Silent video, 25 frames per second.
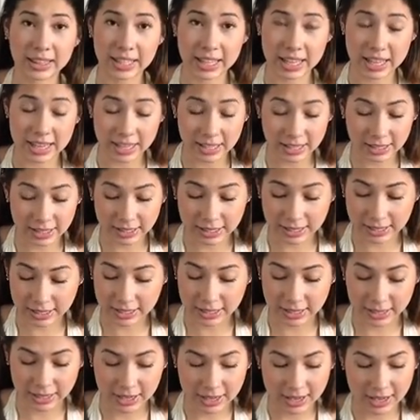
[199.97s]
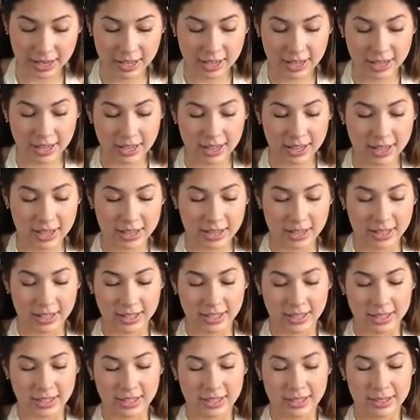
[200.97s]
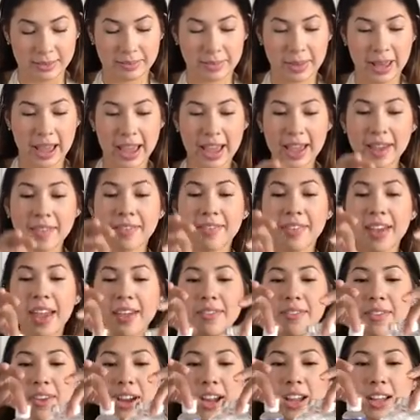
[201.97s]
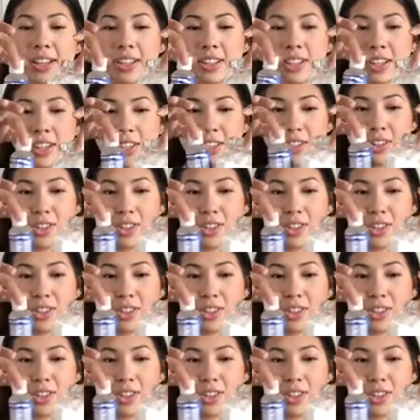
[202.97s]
least. My favorite